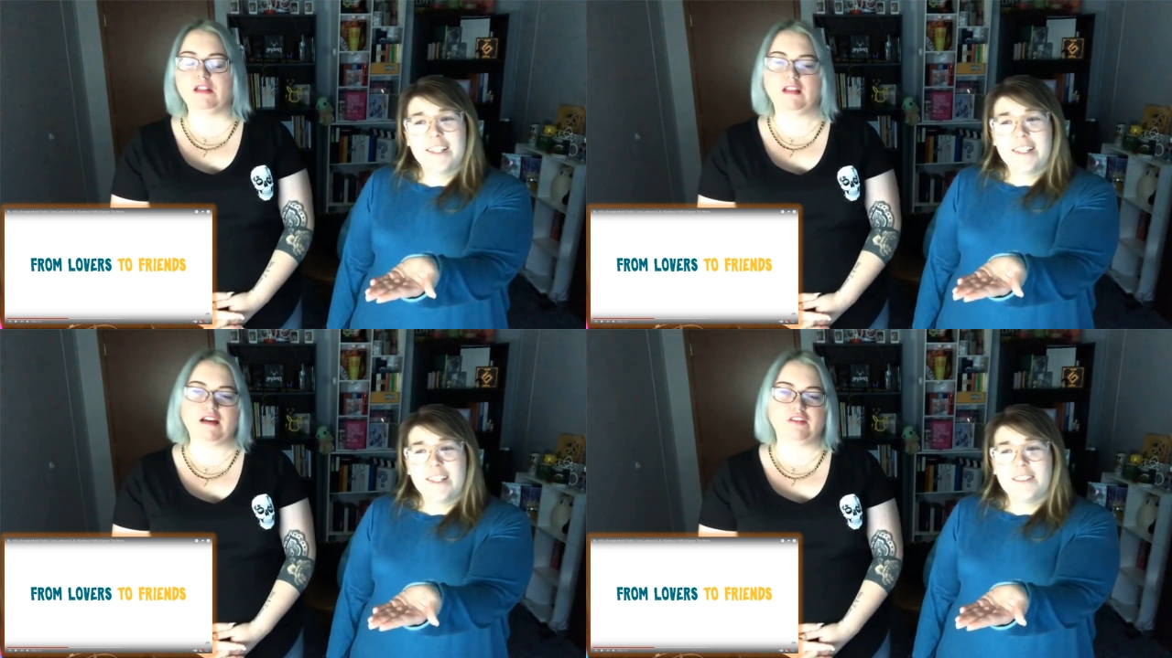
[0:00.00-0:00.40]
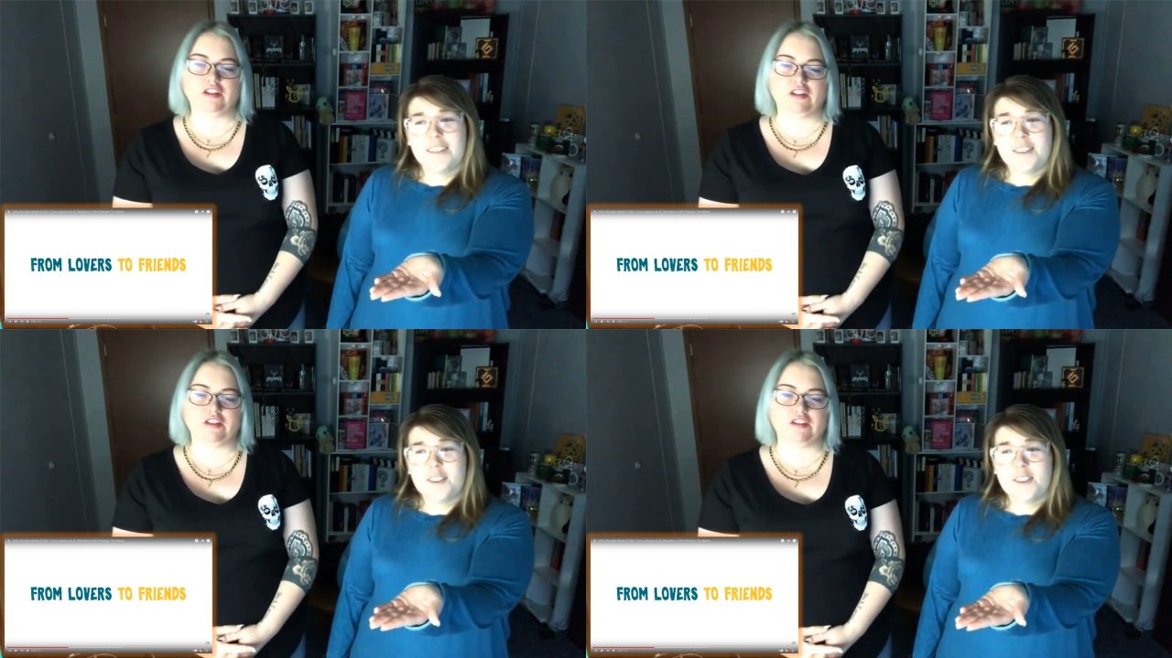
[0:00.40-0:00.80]

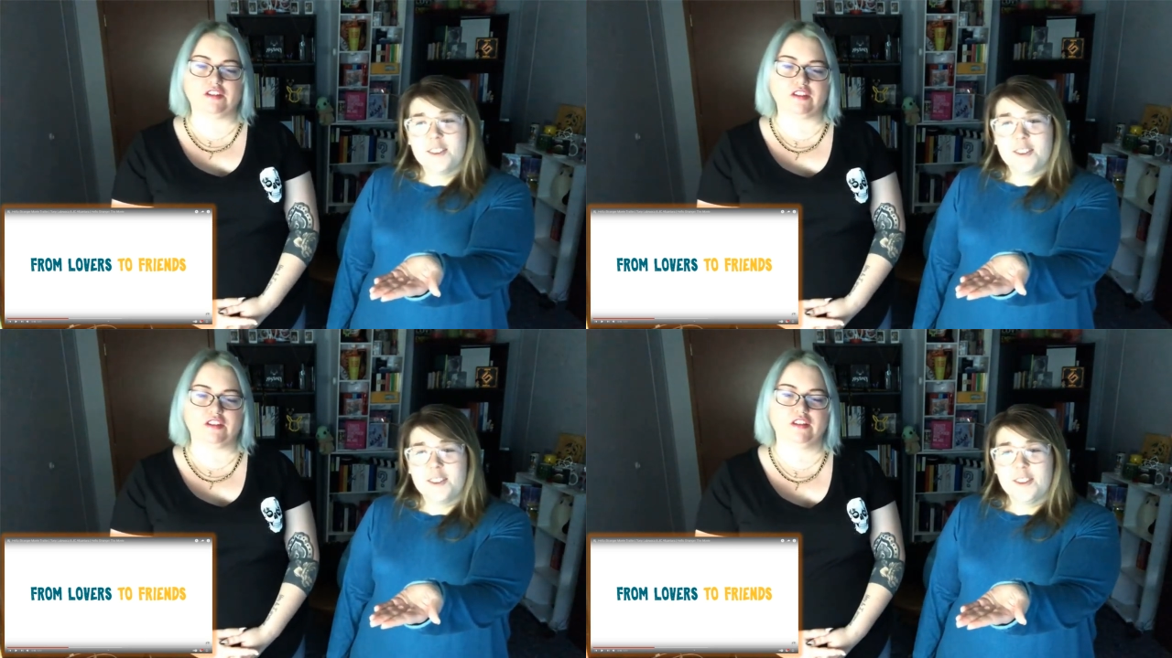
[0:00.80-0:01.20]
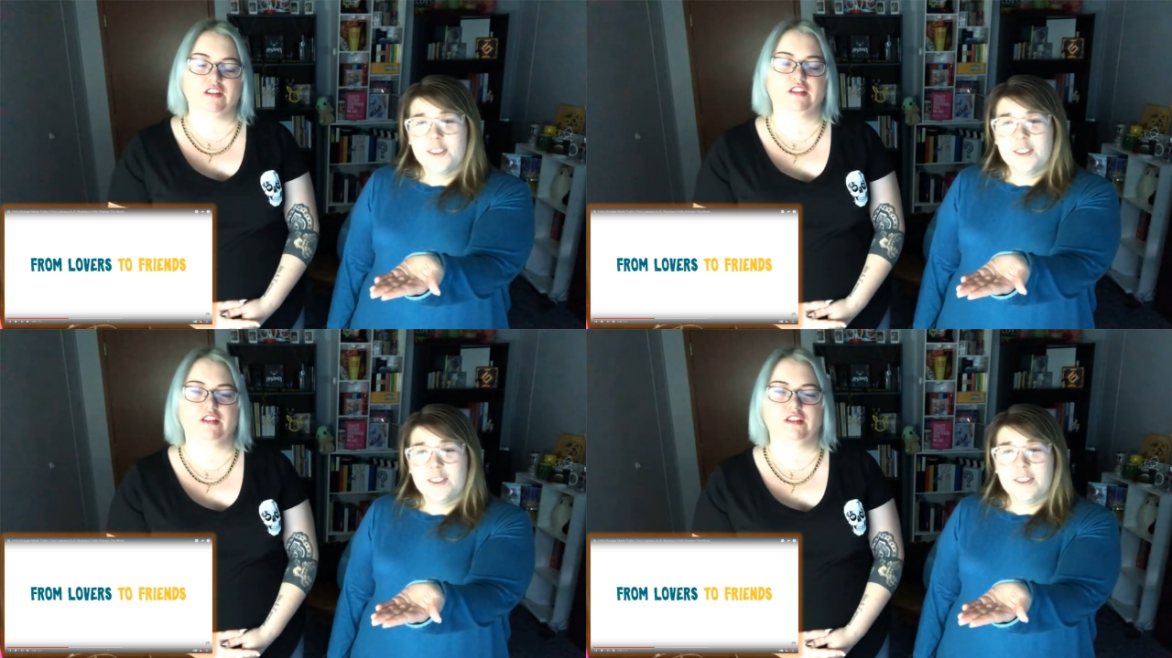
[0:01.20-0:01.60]
Speaker 1: lovers
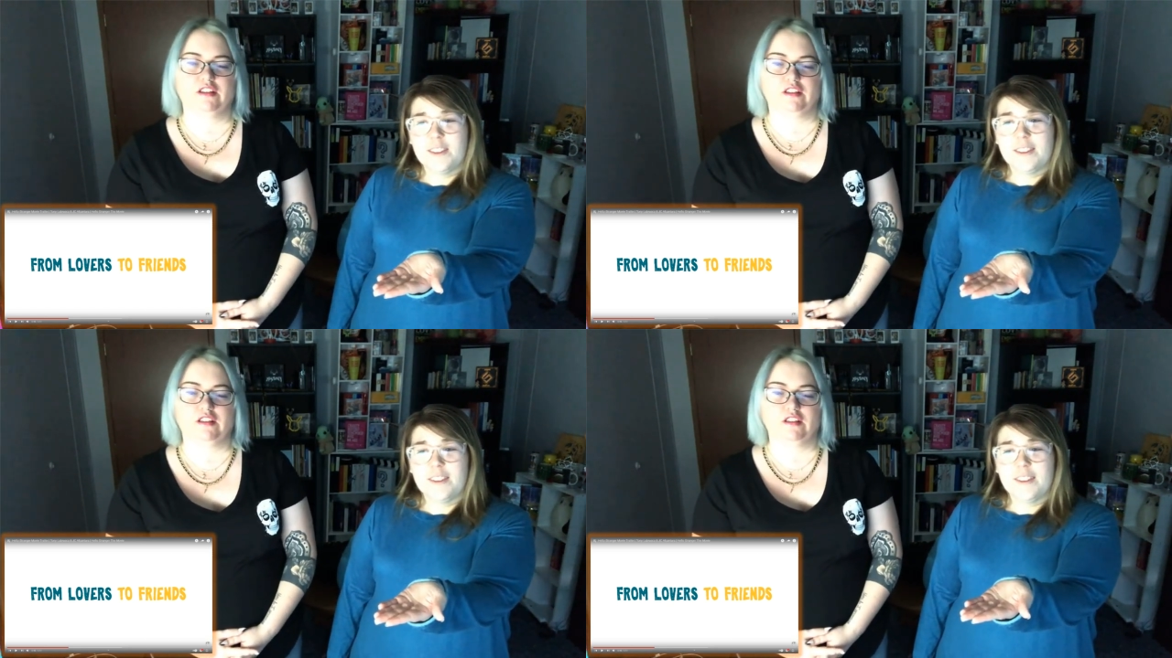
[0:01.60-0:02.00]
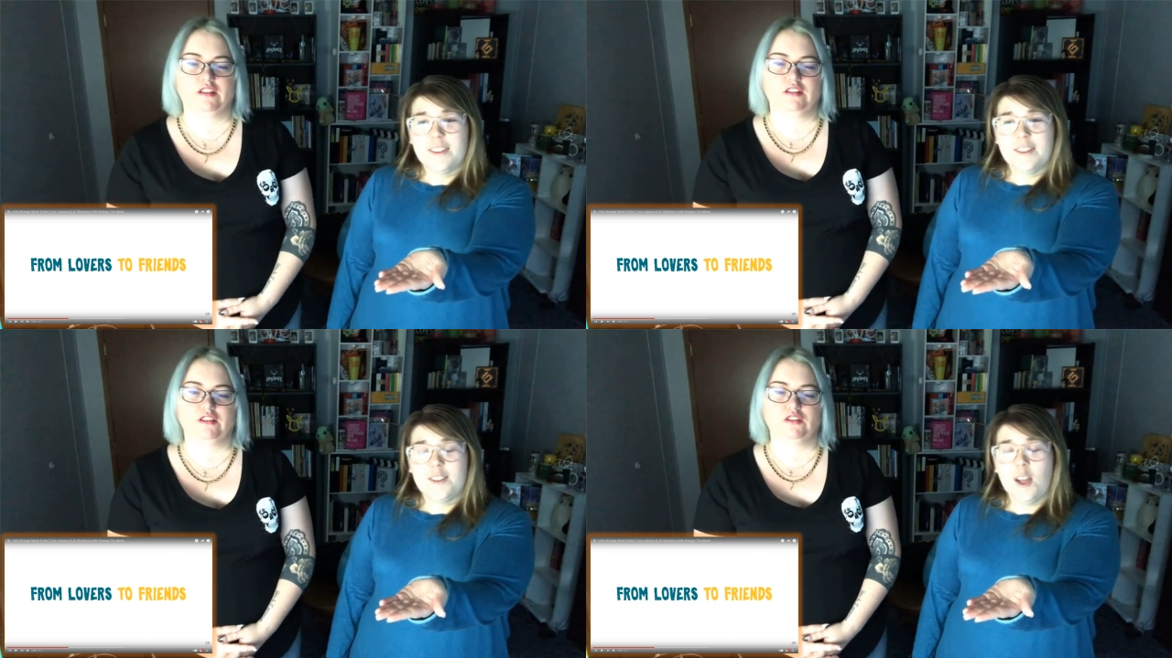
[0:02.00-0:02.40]

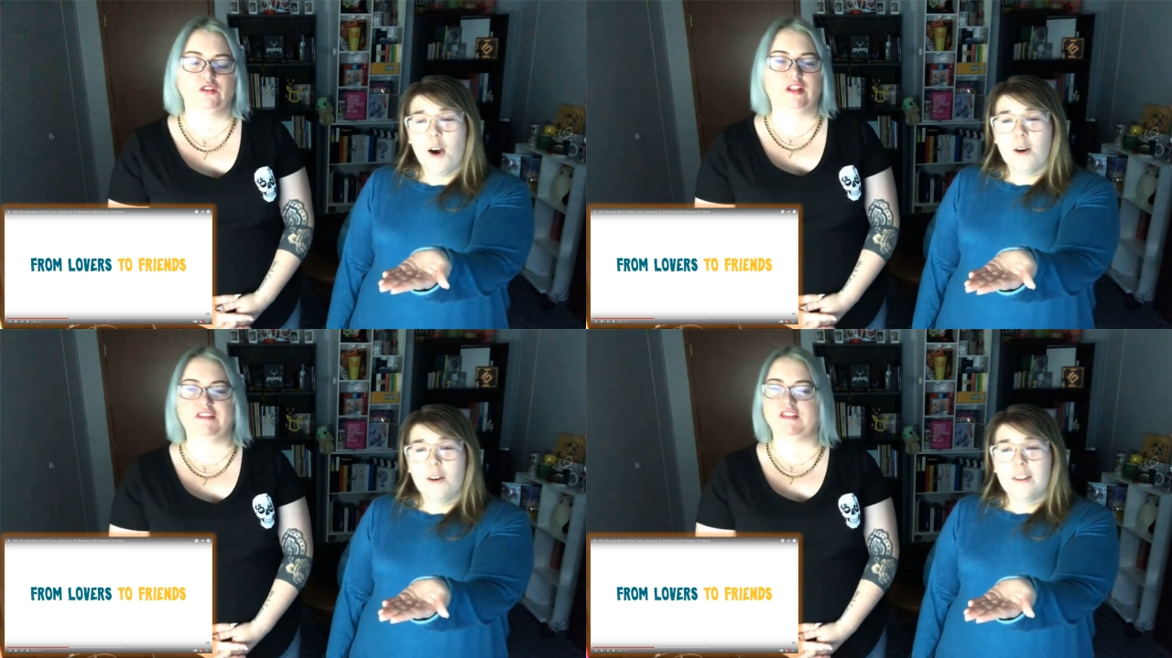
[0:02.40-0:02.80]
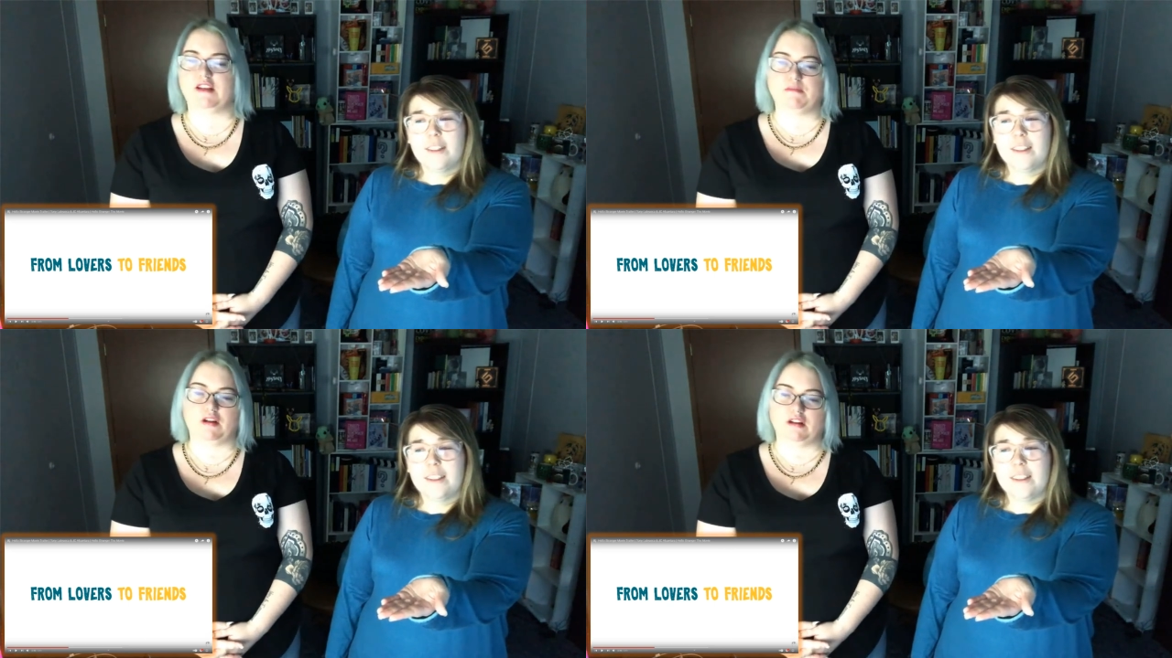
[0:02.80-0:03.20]
no.
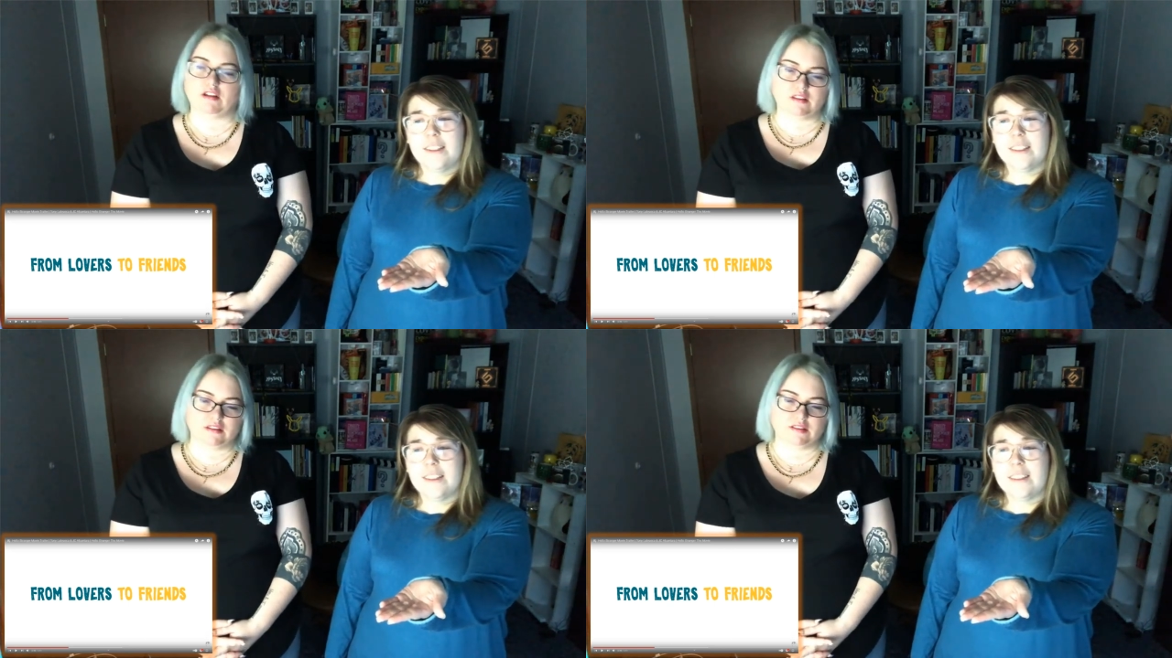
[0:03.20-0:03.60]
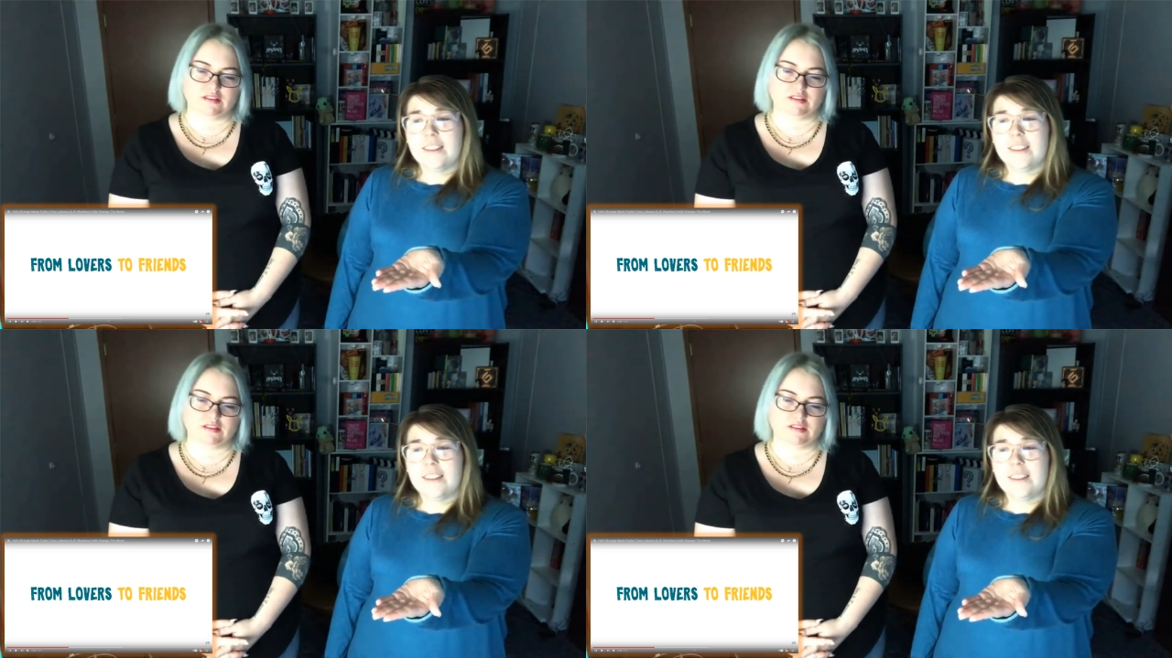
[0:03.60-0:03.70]
lifetime partners.